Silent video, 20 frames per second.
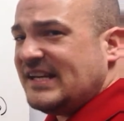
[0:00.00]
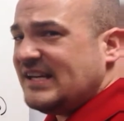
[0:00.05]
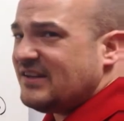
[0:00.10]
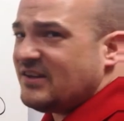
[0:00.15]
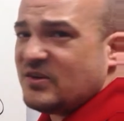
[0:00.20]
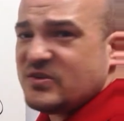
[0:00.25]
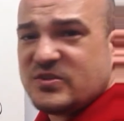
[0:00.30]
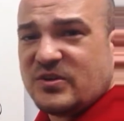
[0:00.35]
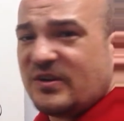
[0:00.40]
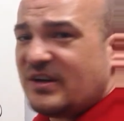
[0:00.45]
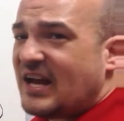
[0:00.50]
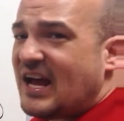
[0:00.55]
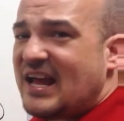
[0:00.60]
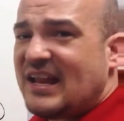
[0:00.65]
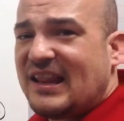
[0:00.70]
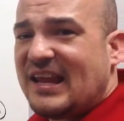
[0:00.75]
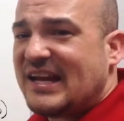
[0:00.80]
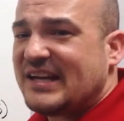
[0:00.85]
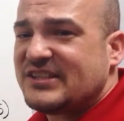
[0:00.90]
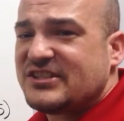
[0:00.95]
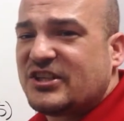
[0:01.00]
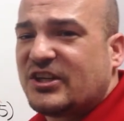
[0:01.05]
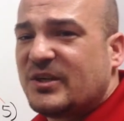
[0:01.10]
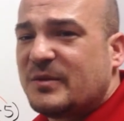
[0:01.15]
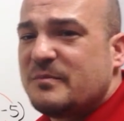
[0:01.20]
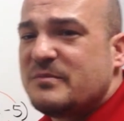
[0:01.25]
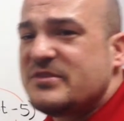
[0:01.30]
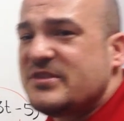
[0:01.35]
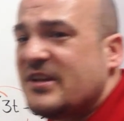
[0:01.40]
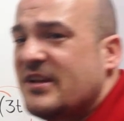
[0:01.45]
Those are not like
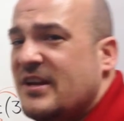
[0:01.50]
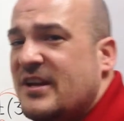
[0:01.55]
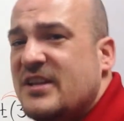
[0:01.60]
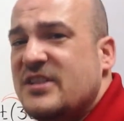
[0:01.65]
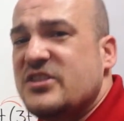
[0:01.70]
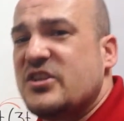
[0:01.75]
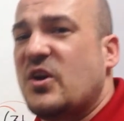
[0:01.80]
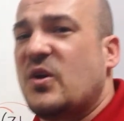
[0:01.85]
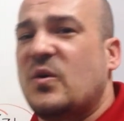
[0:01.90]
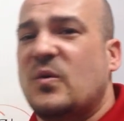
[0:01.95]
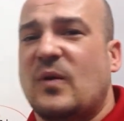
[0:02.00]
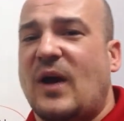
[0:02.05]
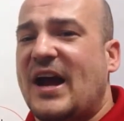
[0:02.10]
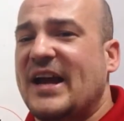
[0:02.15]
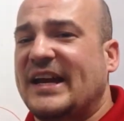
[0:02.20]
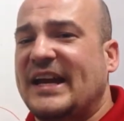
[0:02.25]
terms, so I